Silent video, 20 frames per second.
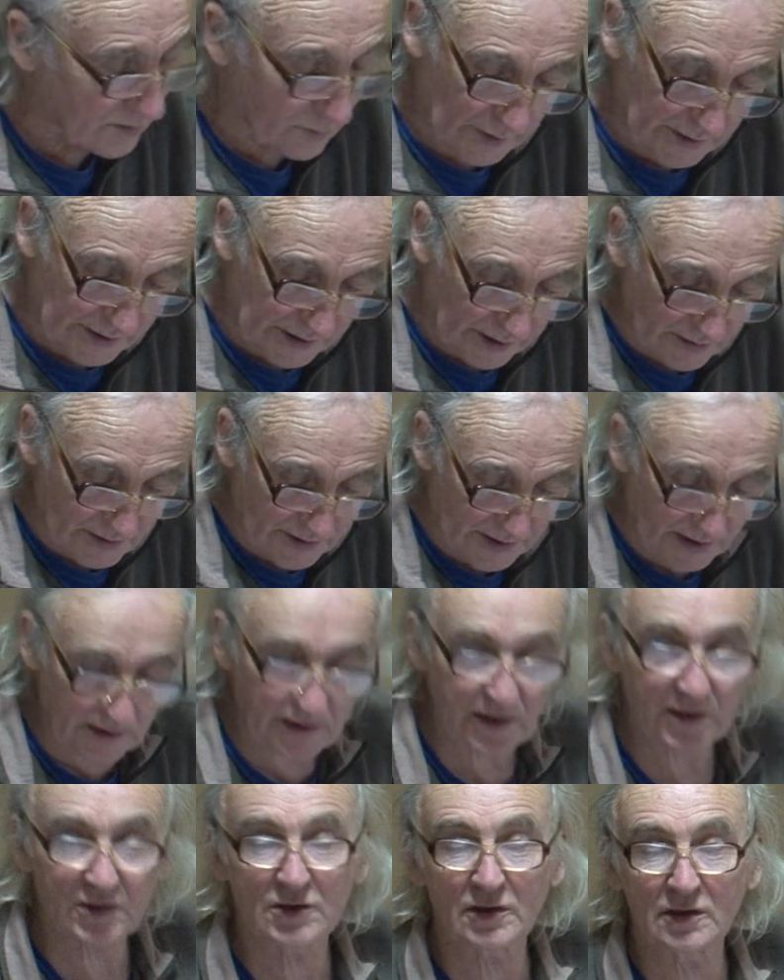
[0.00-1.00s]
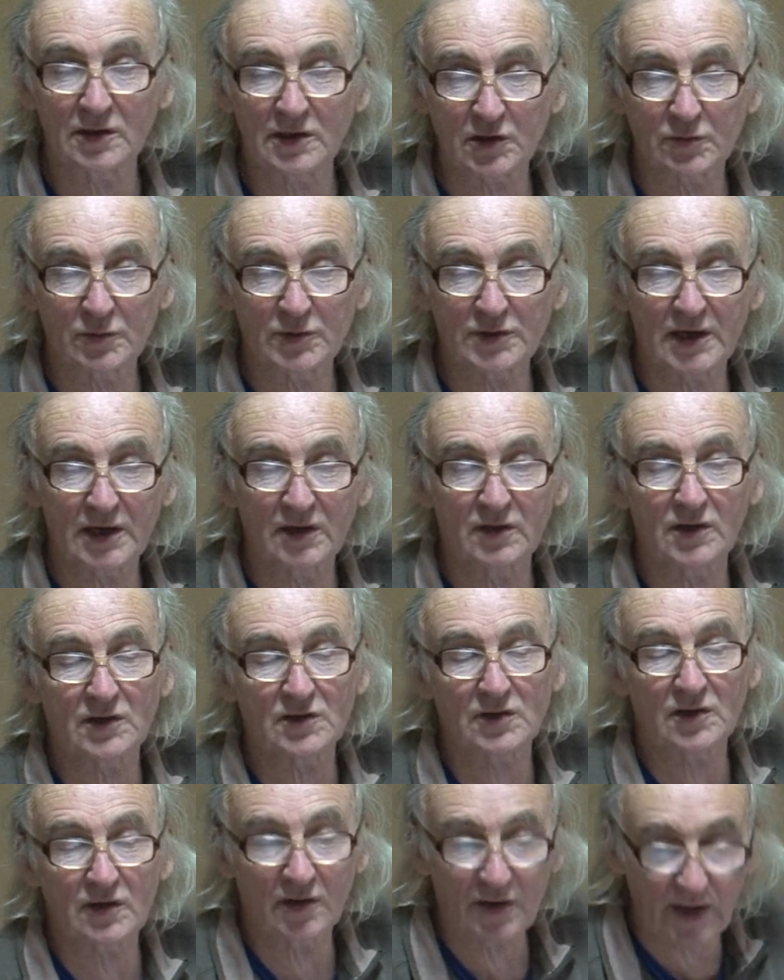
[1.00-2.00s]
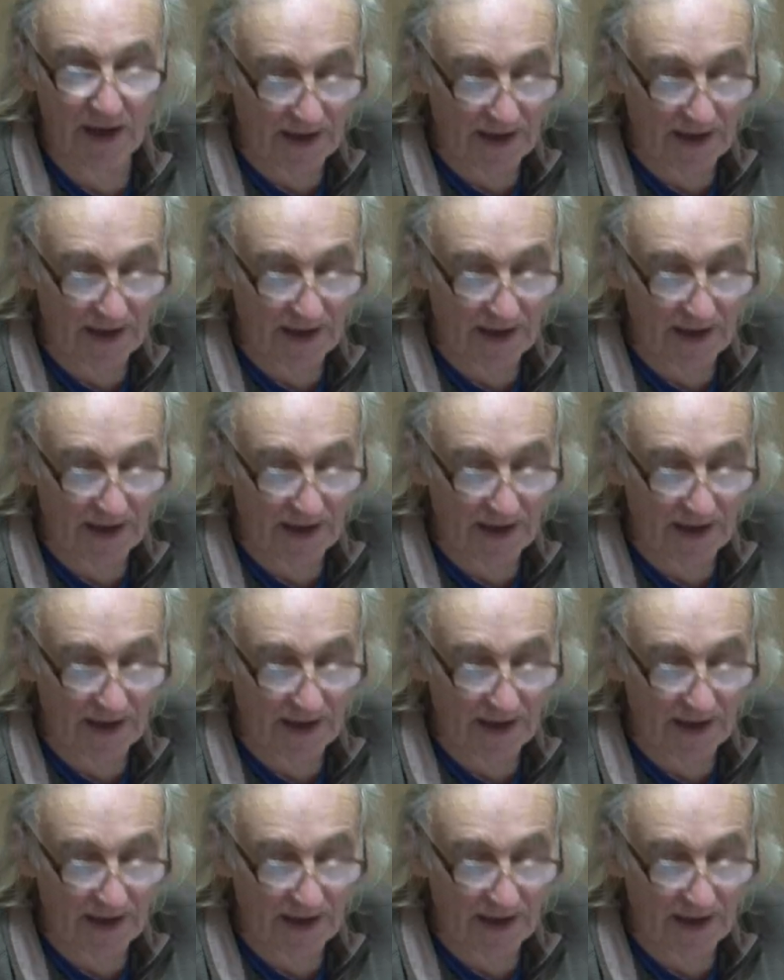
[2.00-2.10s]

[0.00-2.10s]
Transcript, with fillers: We don't say this and this, we say this and